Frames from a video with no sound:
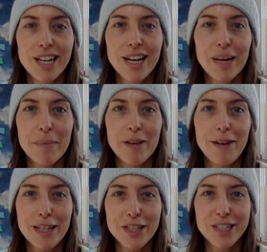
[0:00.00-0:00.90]

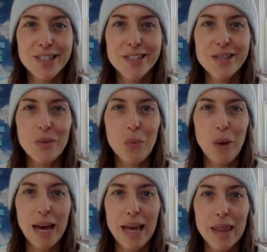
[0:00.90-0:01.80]
adventures
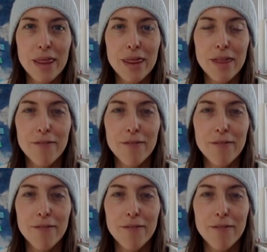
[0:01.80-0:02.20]
with